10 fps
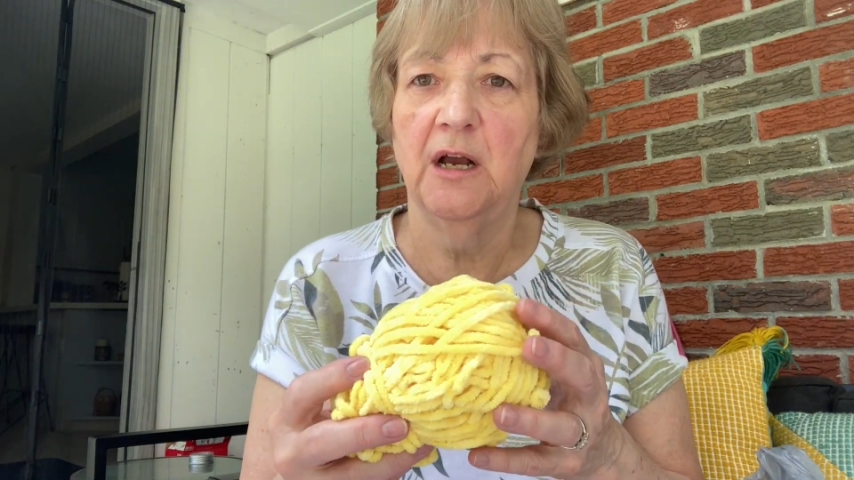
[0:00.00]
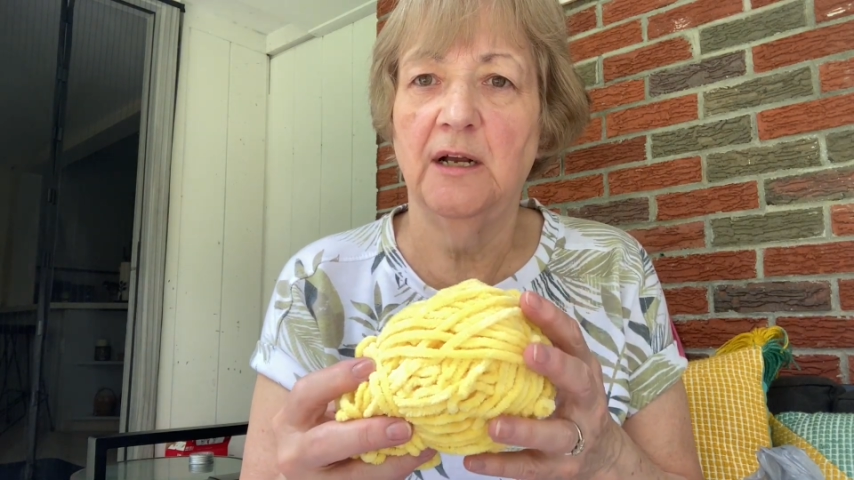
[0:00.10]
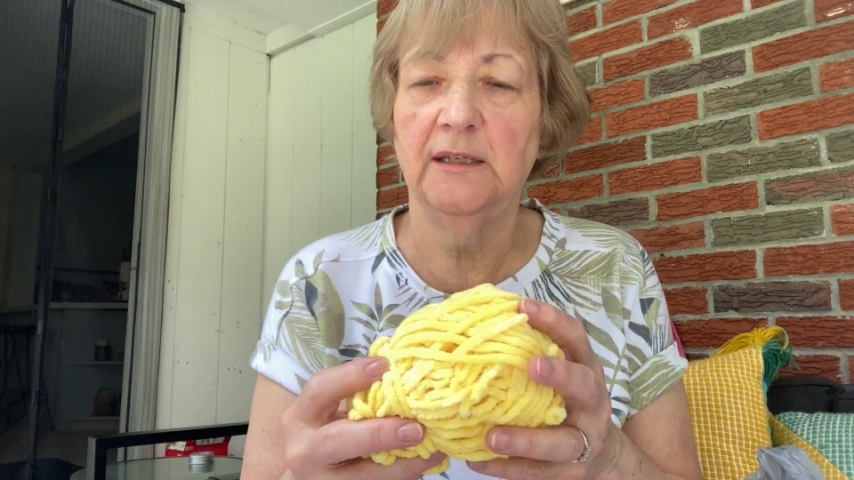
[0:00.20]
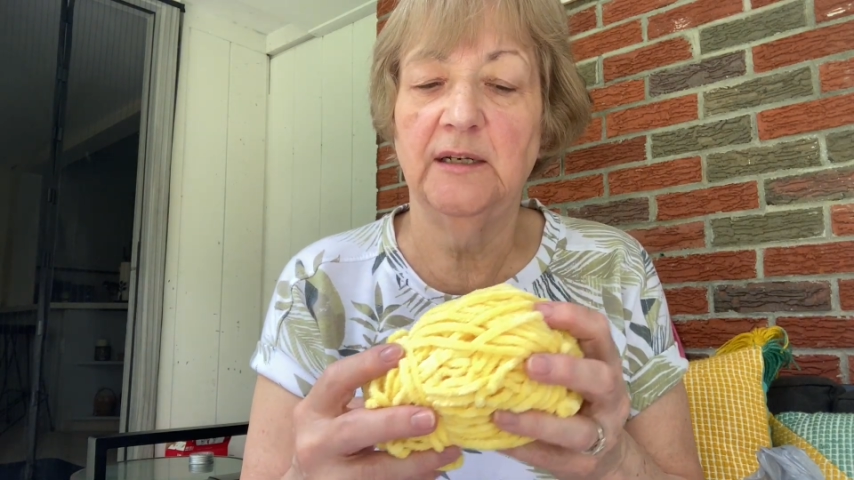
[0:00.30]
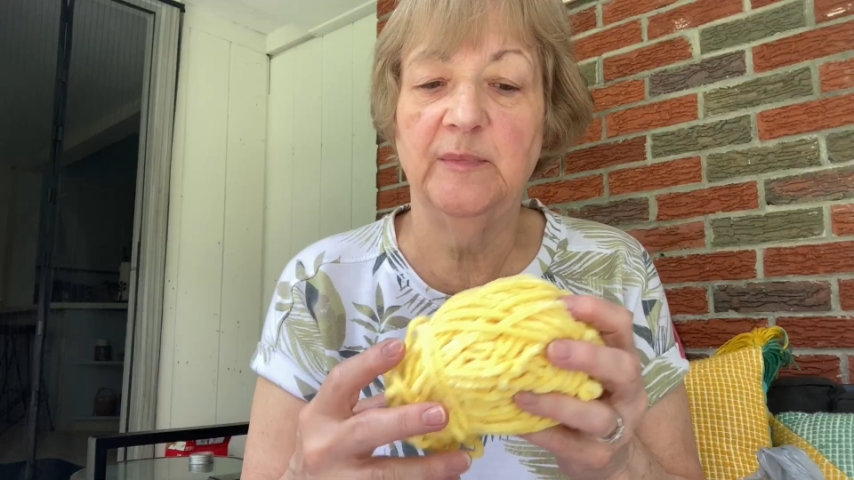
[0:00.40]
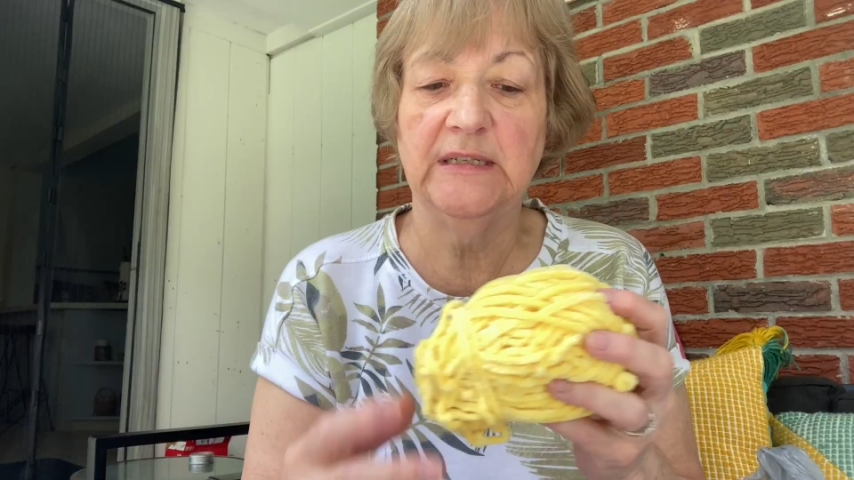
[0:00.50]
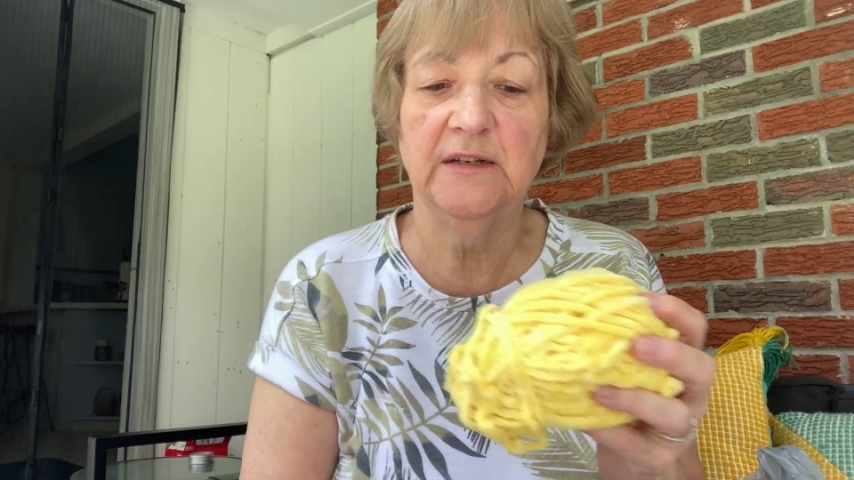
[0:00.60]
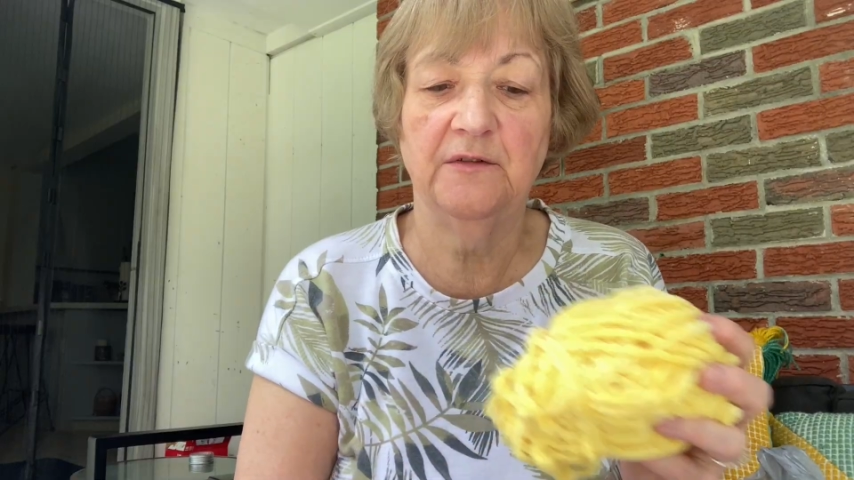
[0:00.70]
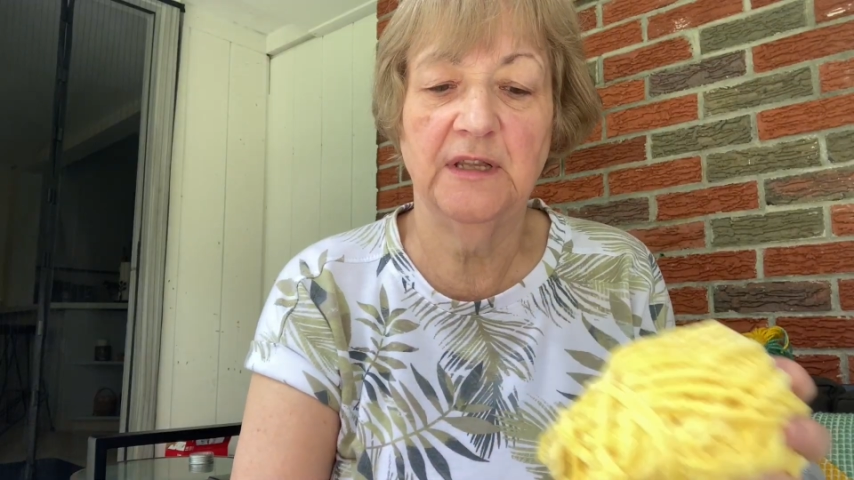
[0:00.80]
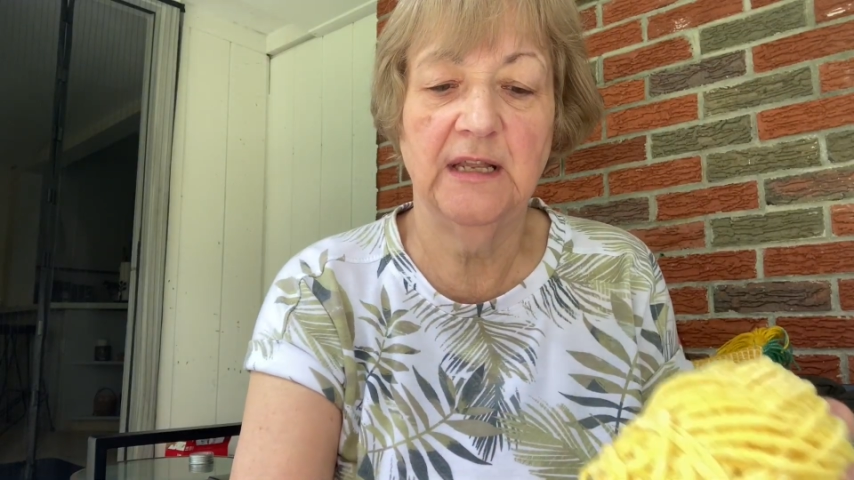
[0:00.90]
a little bit
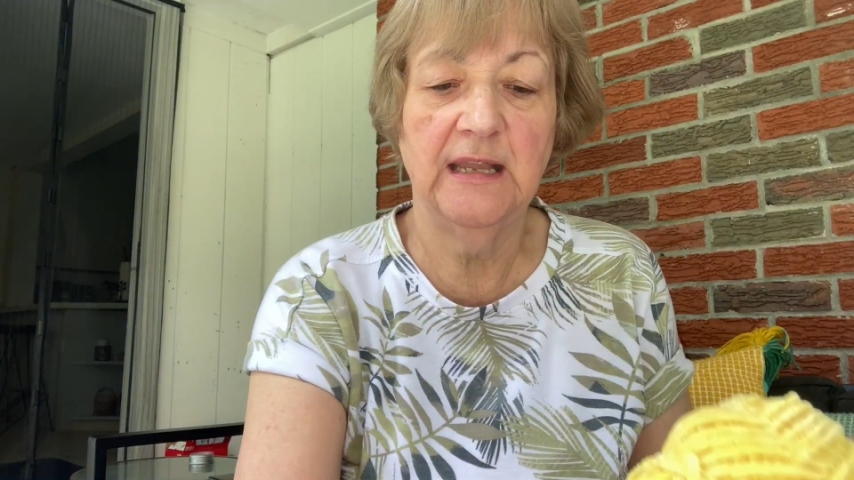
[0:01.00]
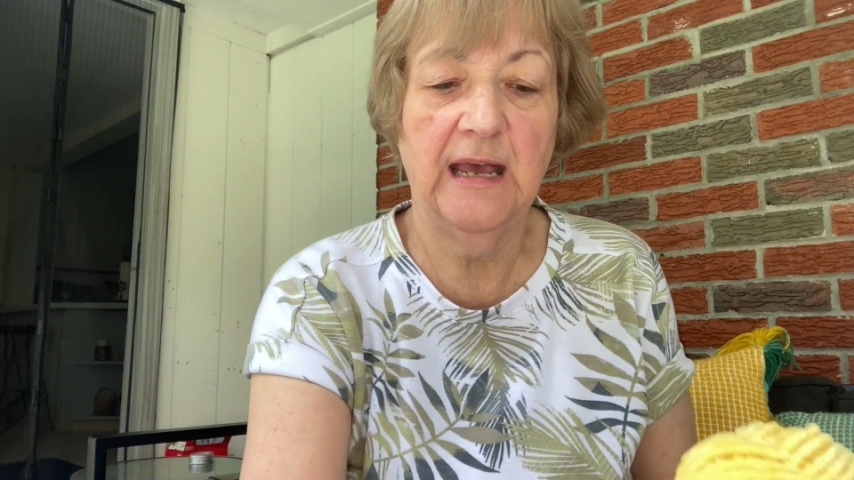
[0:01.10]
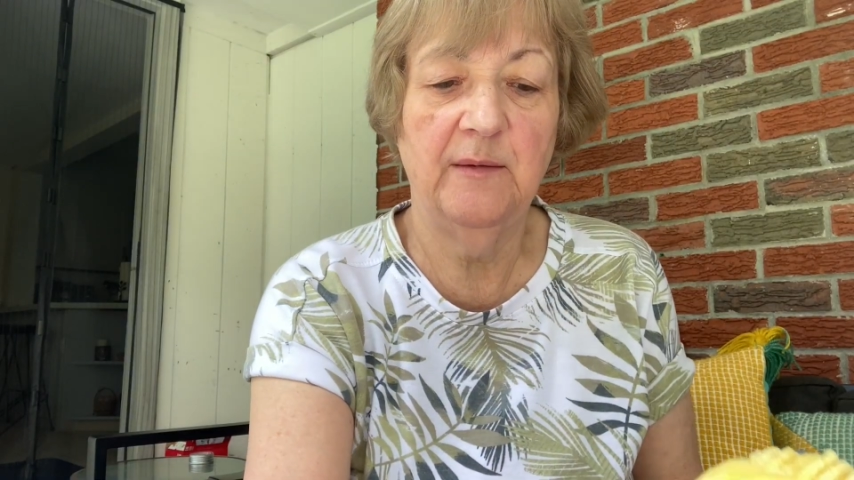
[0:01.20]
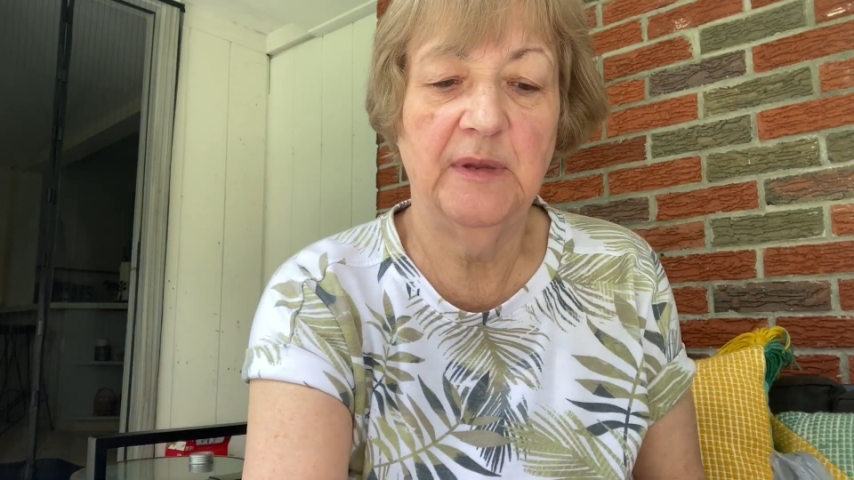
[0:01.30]
different than that.